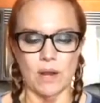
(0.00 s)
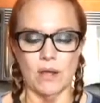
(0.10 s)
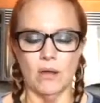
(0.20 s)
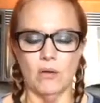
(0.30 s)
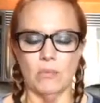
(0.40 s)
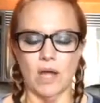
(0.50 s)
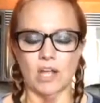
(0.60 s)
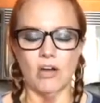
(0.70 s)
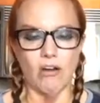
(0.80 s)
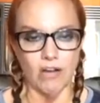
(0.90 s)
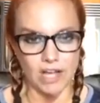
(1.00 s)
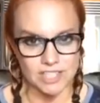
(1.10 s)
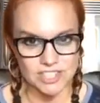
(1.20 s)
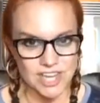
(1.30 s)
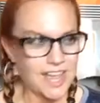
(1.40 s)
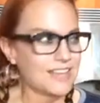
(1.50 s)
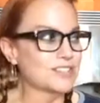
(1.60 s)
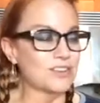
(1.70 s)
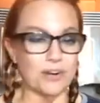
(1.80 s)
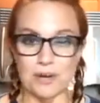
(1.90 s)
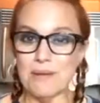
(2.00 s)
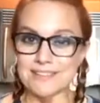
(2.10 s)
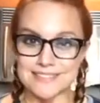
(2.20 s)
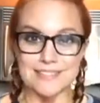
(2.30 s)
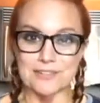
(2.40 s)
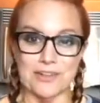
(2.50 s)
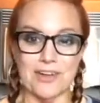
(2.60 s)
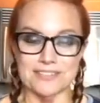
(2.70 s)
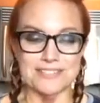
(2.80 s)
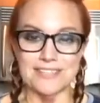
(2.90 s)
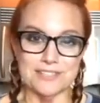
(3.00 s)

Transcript: But oh my gosh, starting at about six o'clock,